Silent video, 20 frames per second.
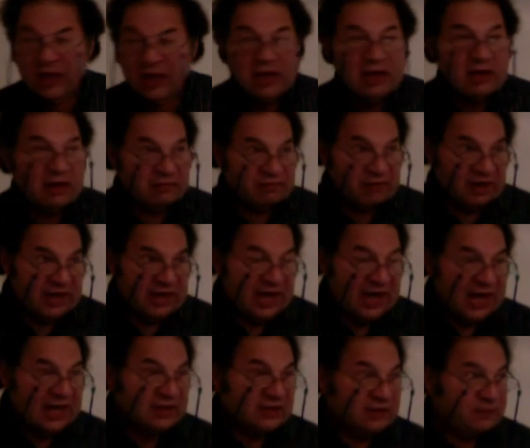If I
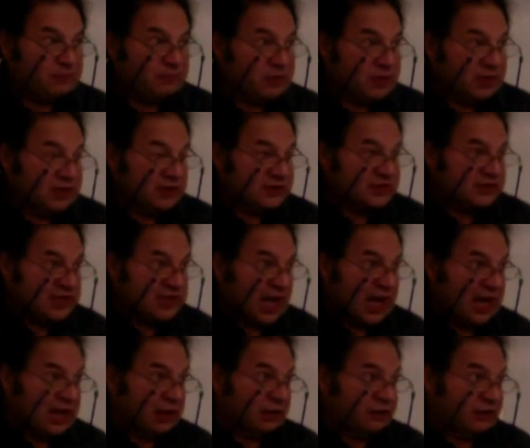had a
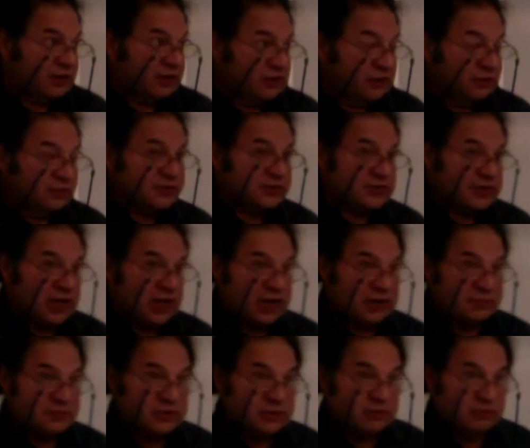style that used
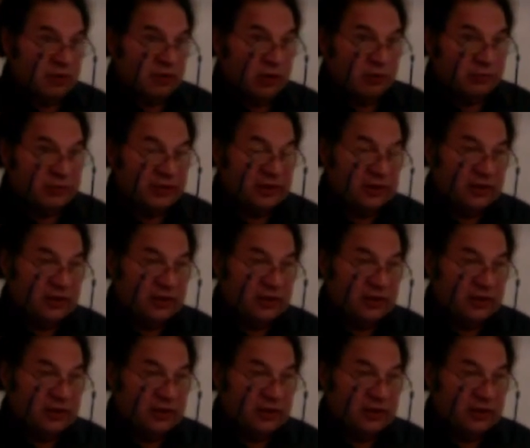Times New Roman,